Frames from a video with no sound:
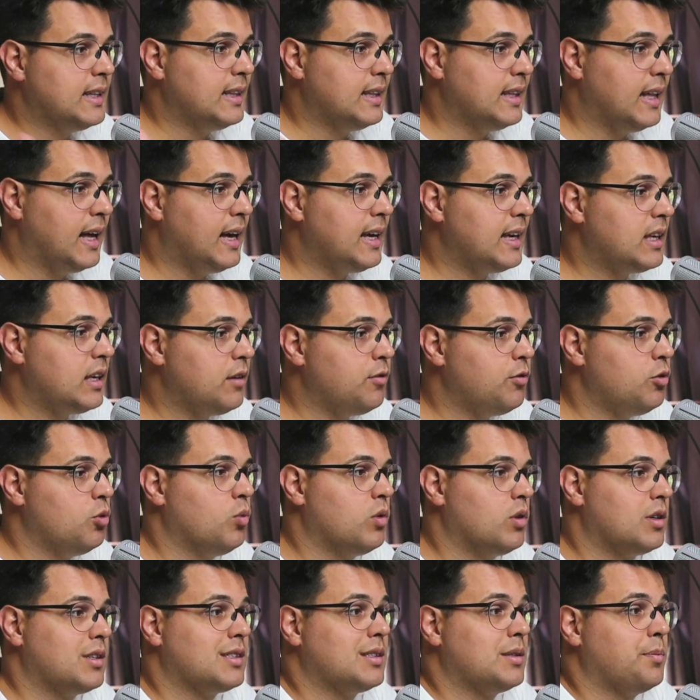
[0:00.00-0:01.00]
Like if you
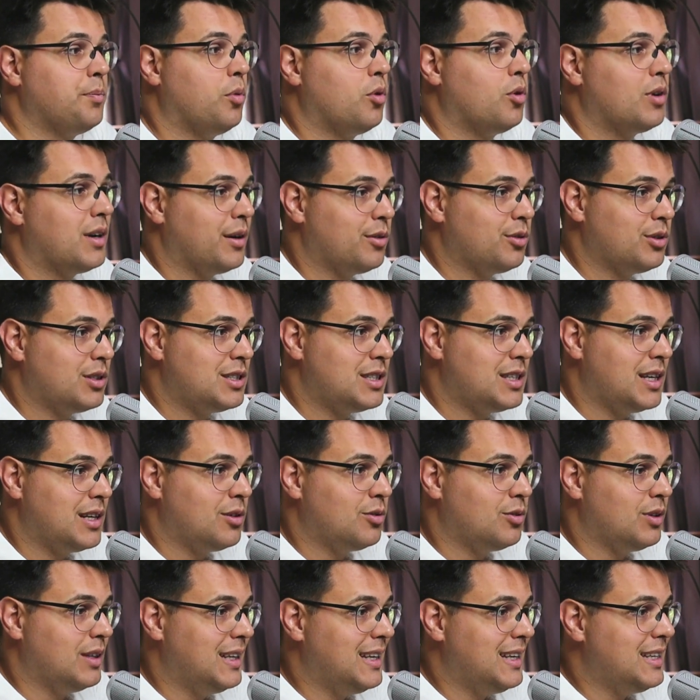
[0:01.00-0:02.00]
want to support out the channel,
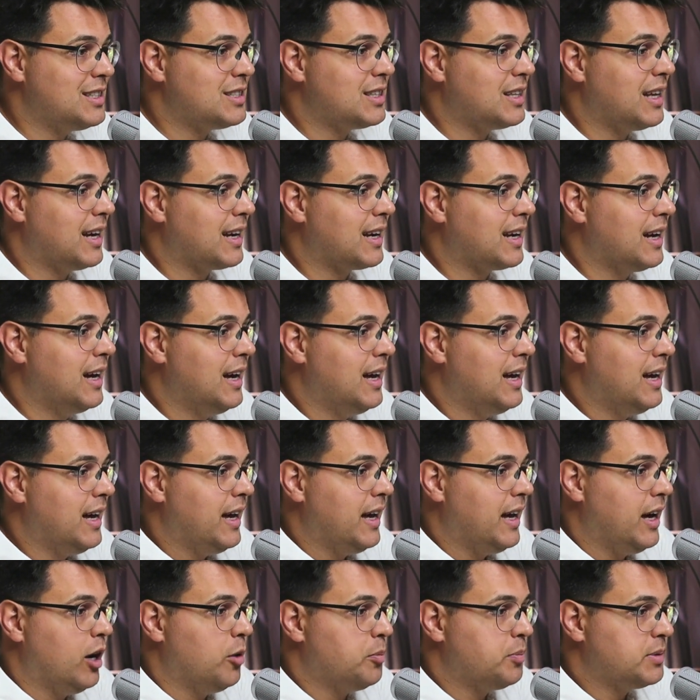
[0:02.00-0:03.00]
each like
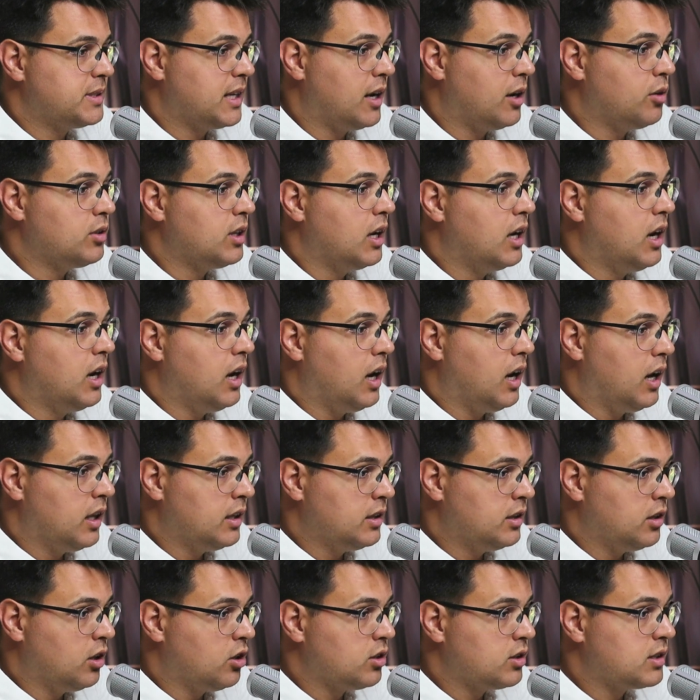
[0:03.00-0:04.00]
helps out a
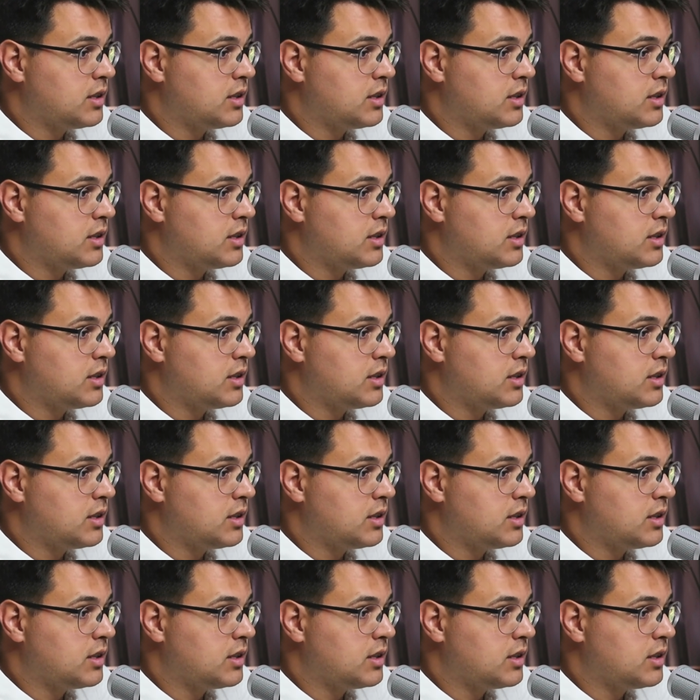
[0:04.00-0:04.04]
lot.